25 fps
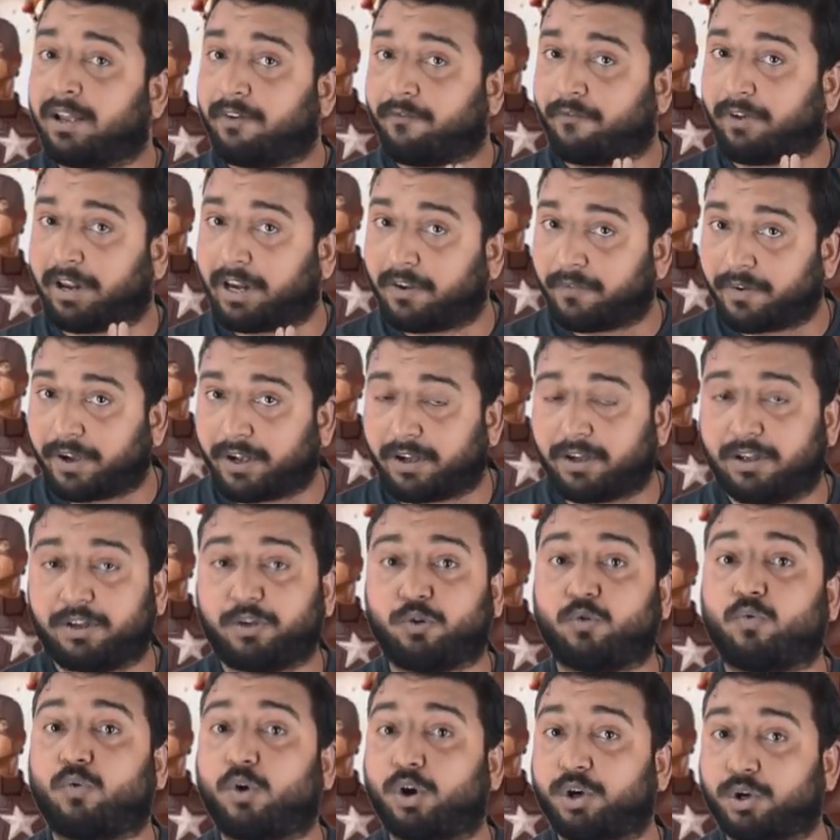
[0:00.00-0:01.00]
Whenever
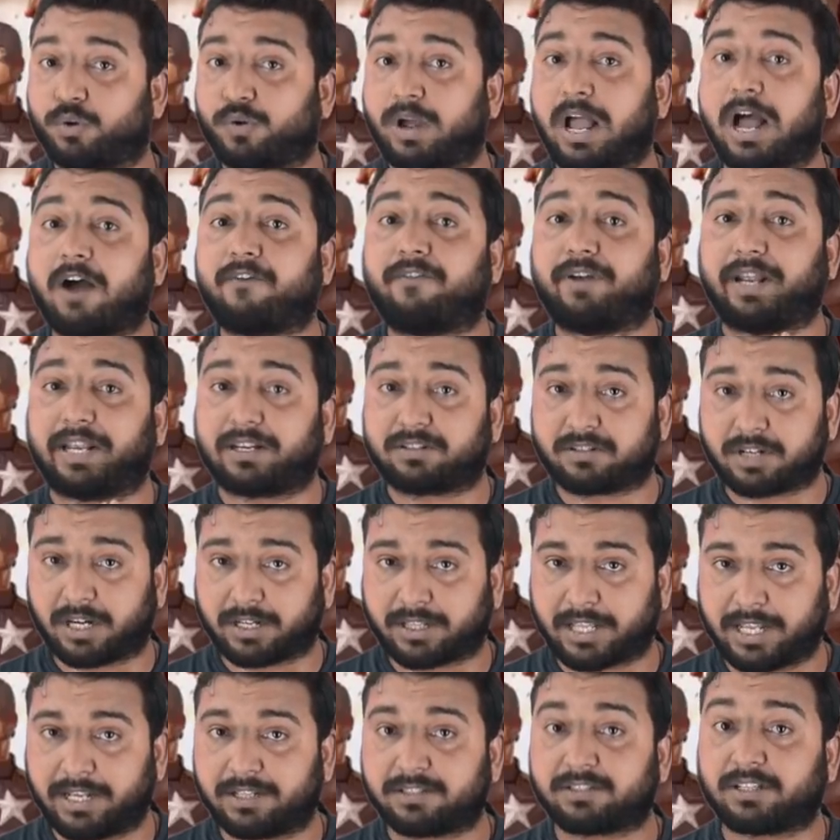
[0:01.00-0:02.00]
you want to have extra
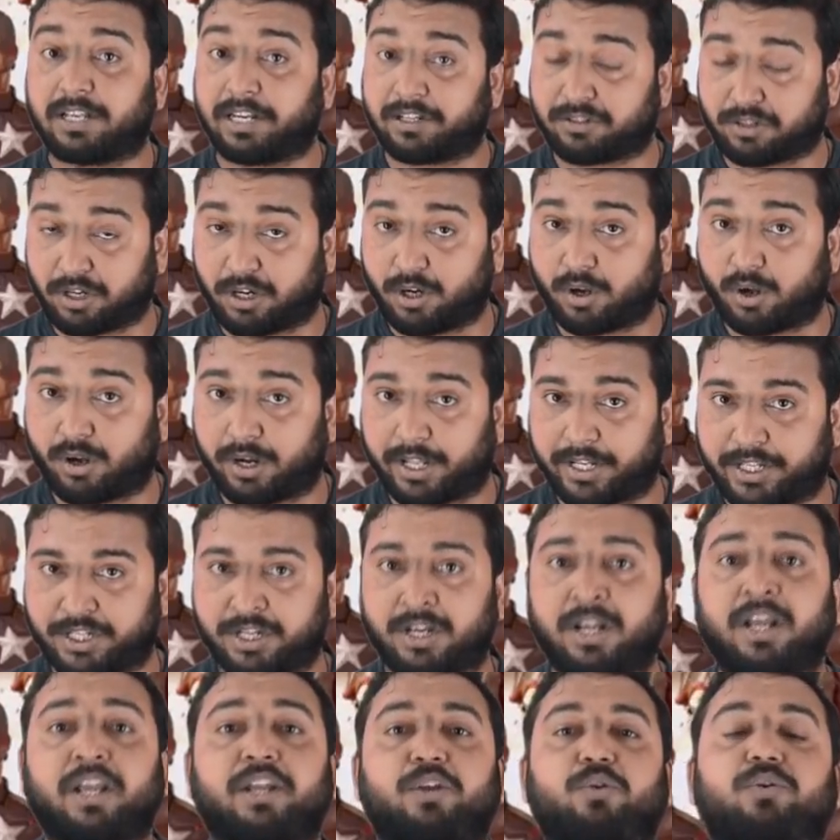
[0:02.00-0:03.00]
things, extra knowledge,
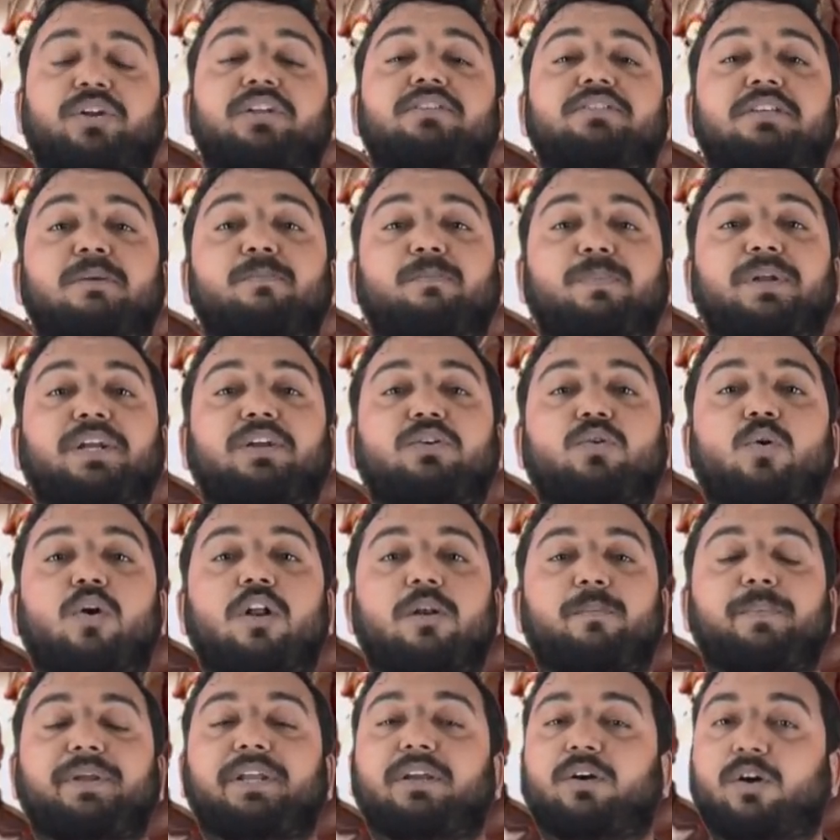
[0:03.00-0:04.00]
you can simply call
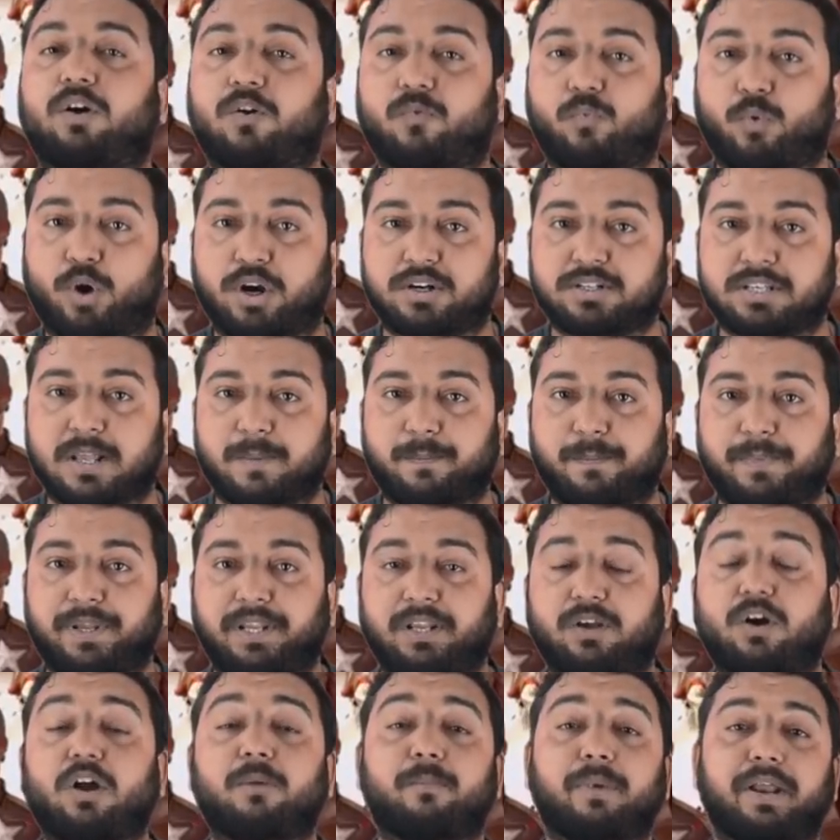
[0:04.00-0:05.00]
me or WhatsApp
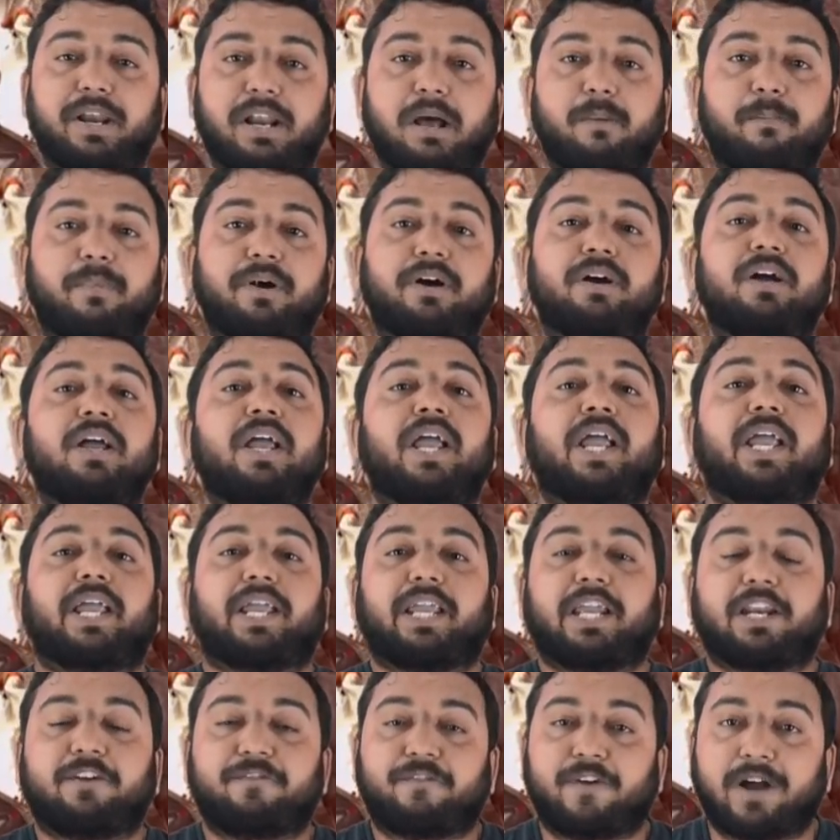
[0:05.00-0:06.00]
me on my number
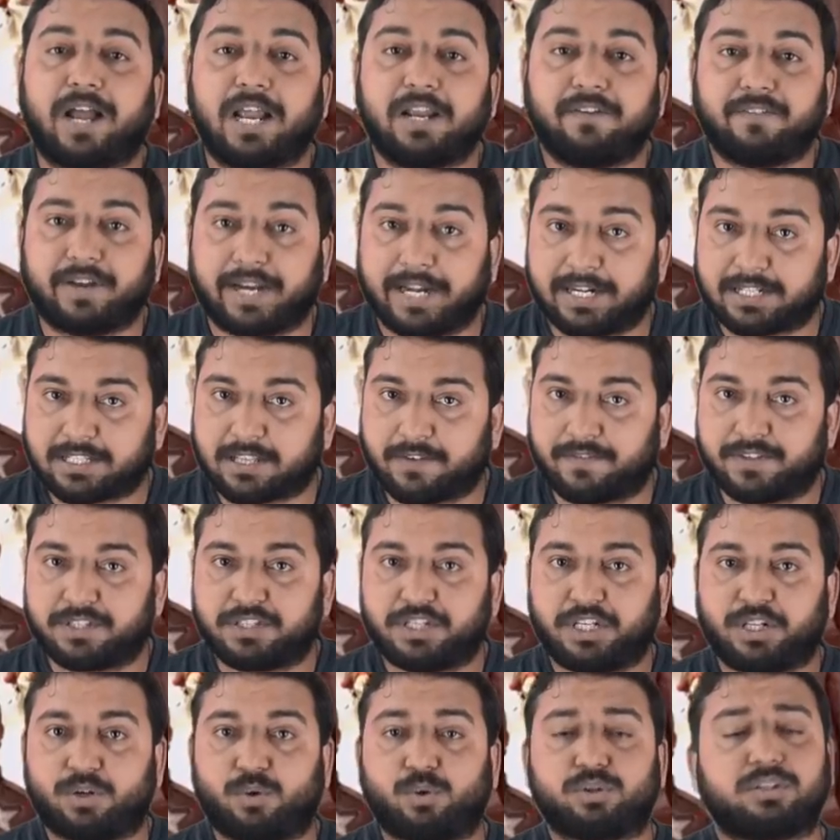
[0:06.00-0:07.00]

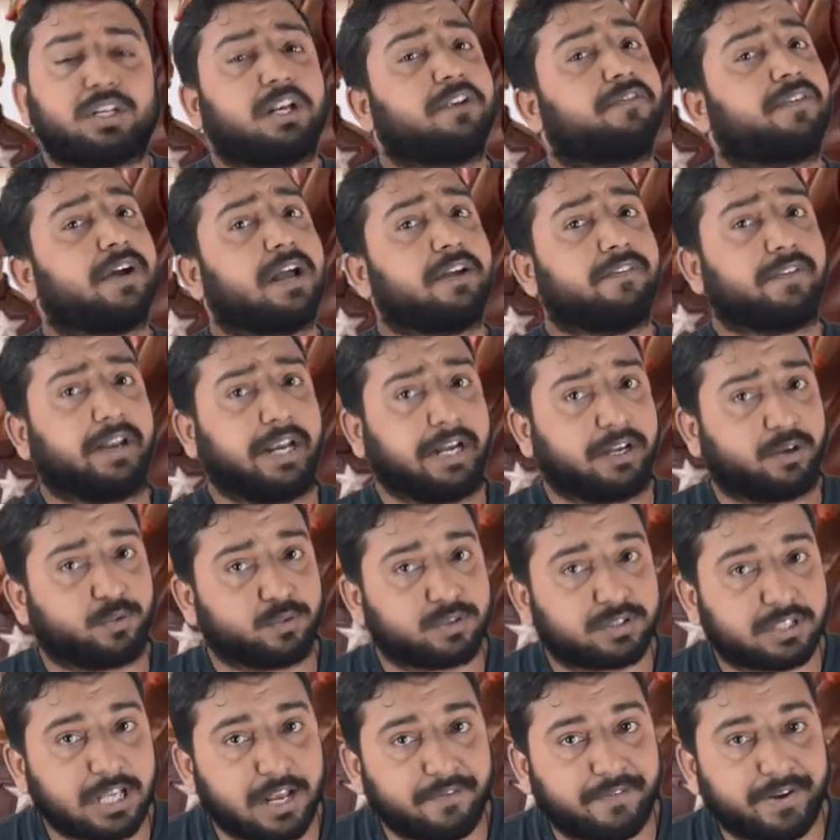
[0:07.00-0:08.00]

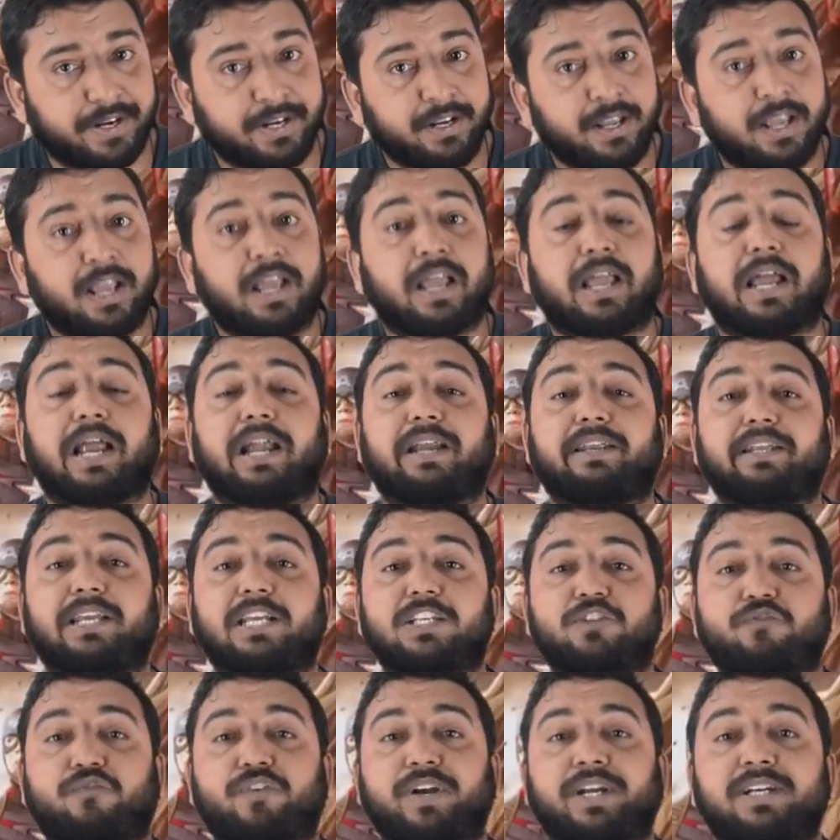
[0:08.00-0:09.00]
858703582 7. And
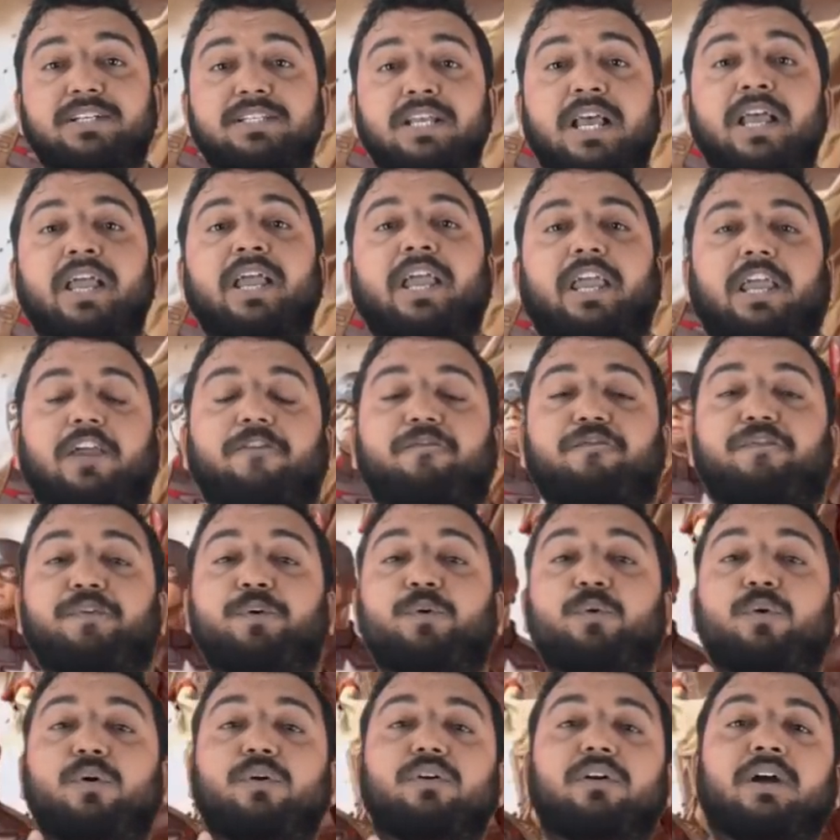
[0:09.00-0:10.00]
yes, friends, if
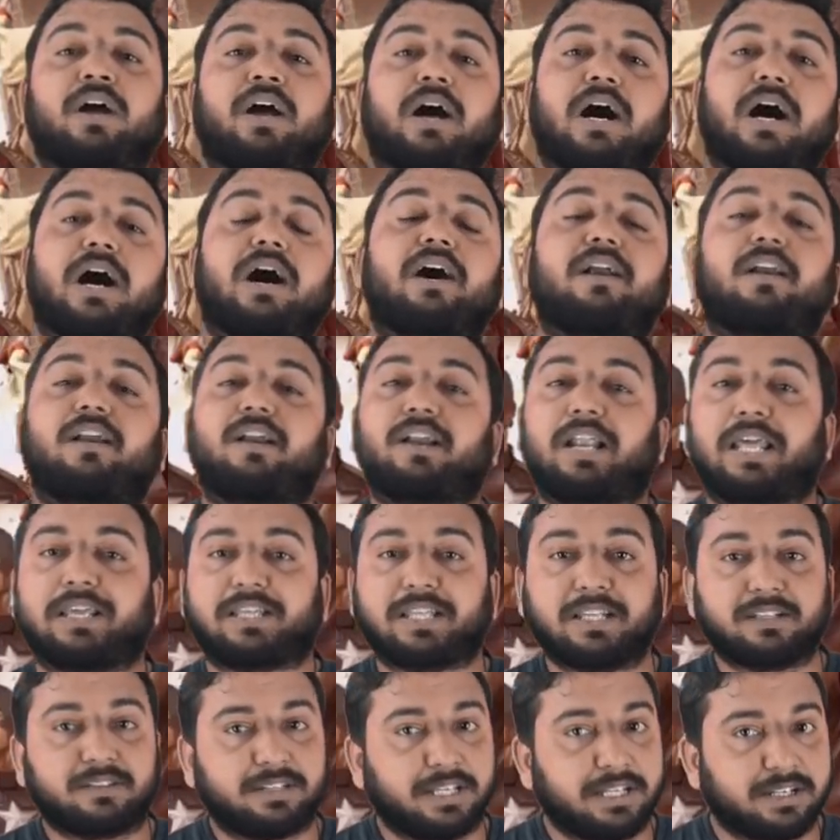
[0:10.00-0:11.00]
you are
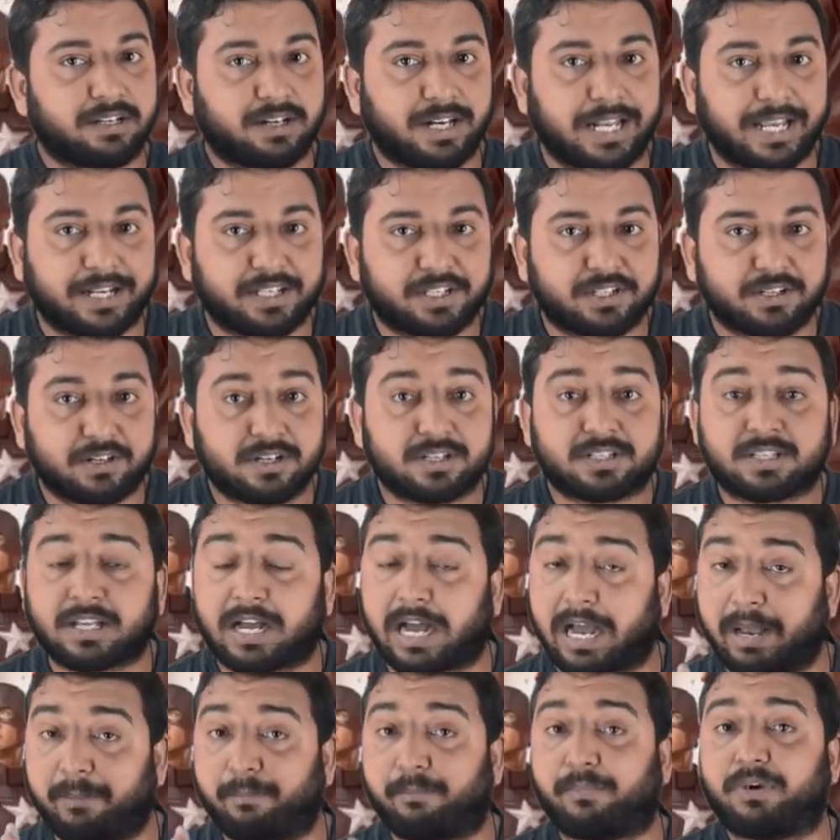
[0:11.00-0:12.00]
liking these lectures,
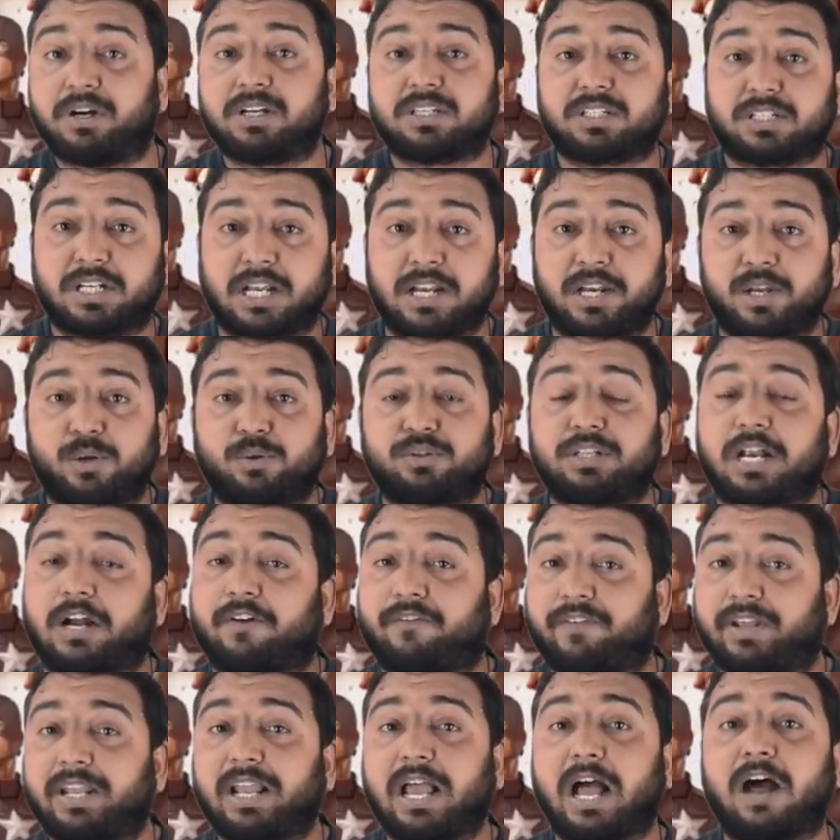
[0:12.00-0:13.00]
I must tell you that
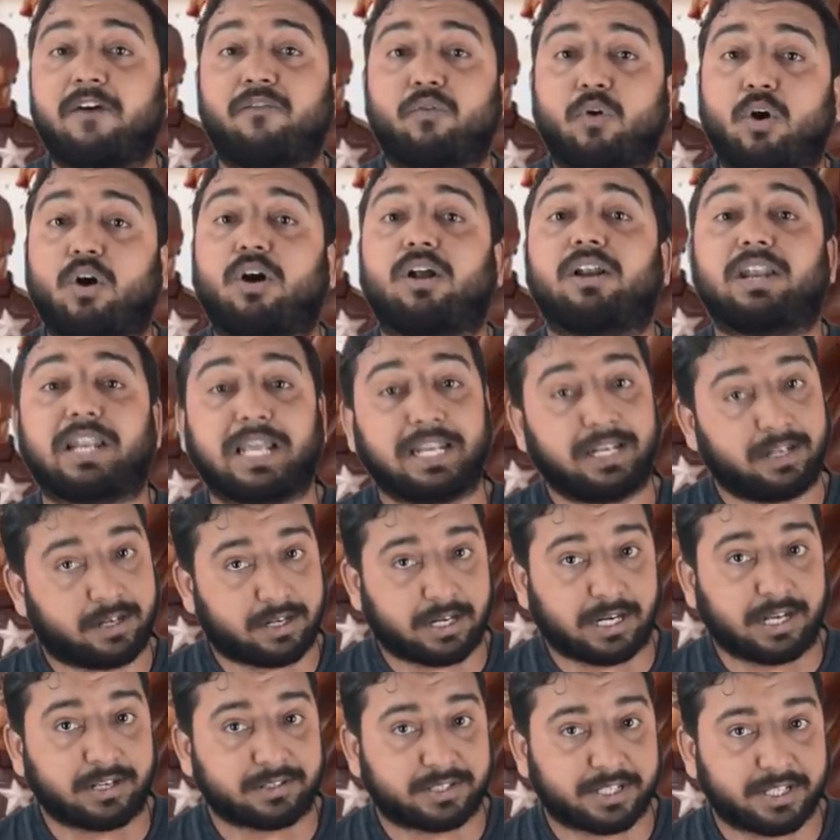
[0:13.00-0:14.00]
we have online
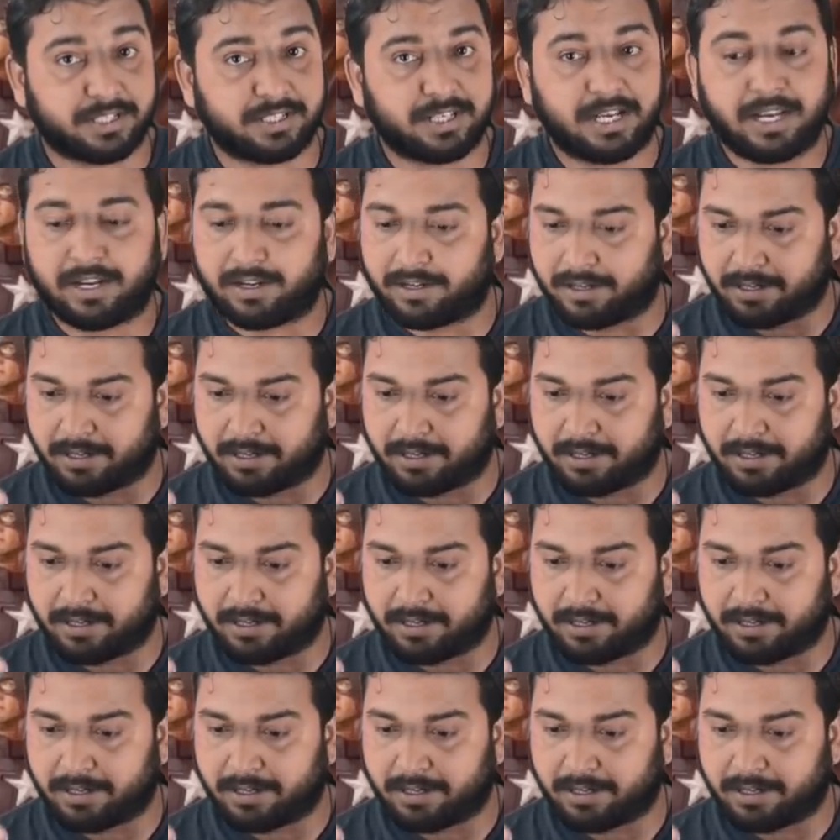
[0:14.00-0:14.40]
classes.